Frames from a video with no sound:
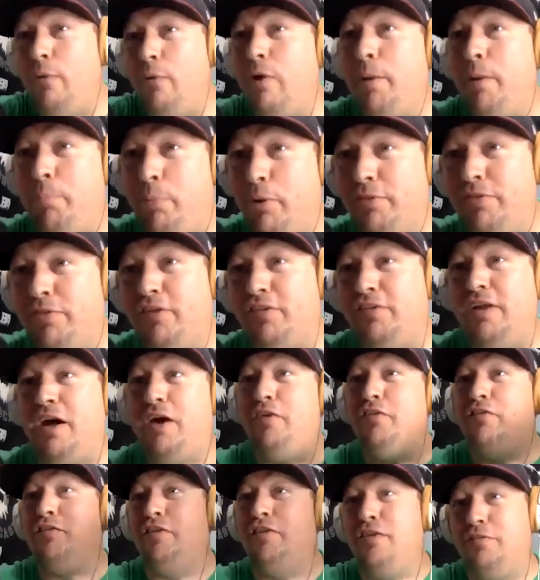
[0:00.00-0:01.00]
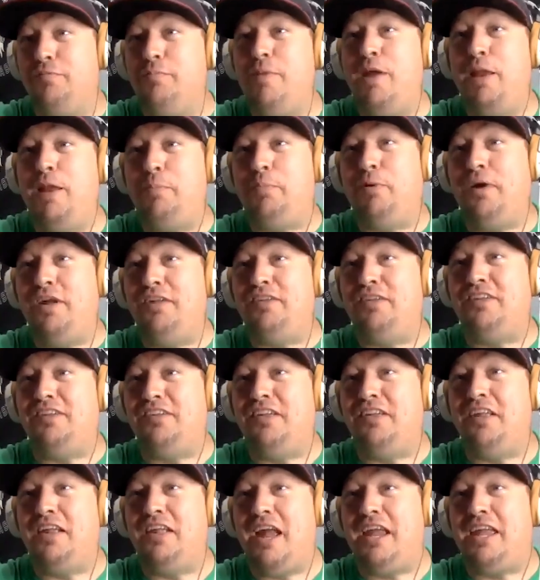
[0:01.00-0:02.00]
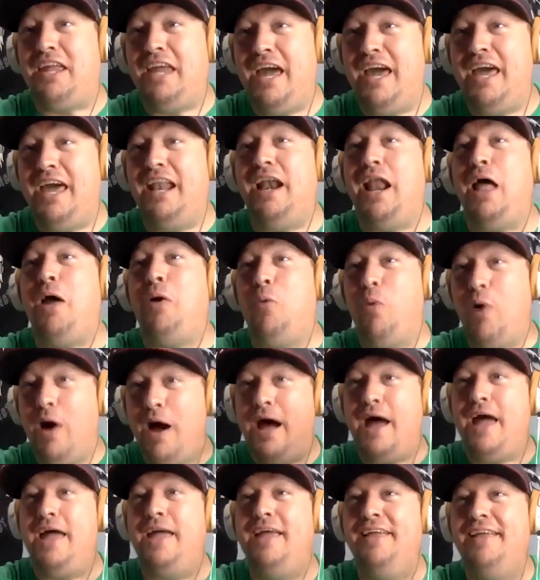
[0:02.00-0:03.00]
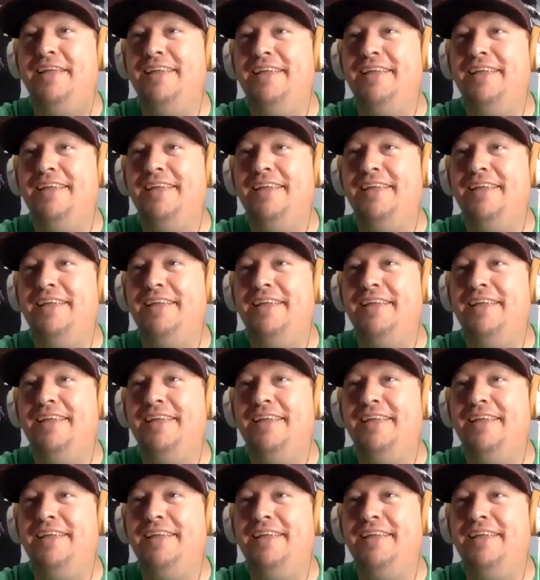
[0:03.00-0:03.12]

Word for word: I want to put this out as, as many places as I can, and I want,